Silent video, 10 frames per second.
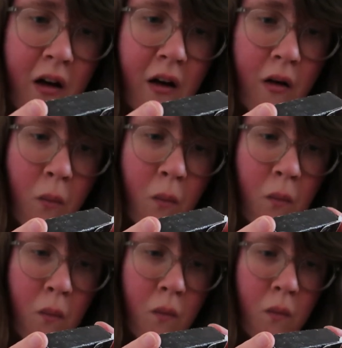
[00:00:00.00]

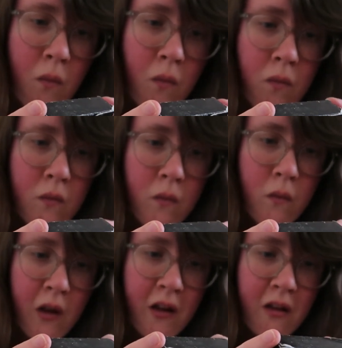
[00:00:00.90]
Um,
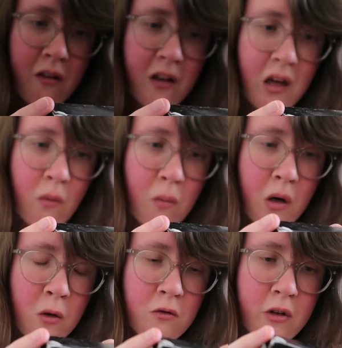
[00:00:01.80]
I think Steve and
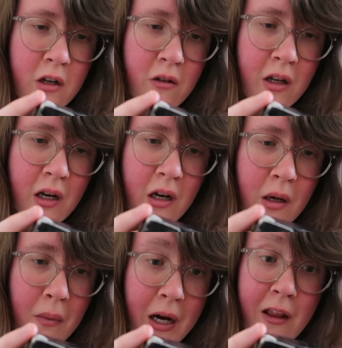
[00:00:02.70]
Michael Reed are in there,
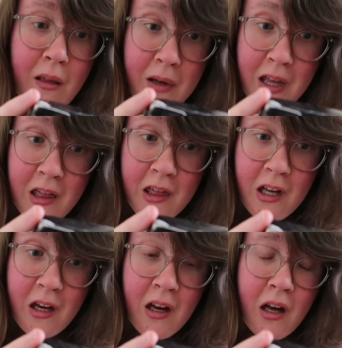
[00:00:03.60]
Matt Smith,
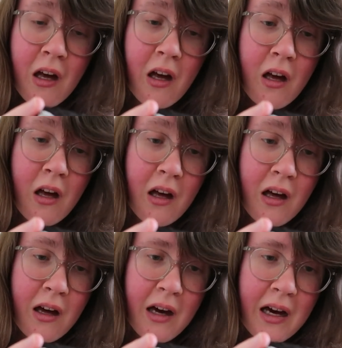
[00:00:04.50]

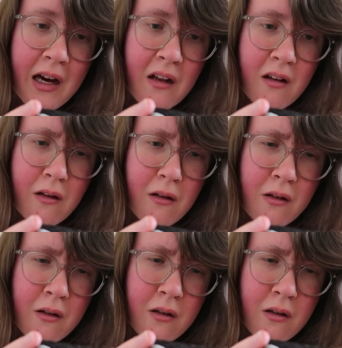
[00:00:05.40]
and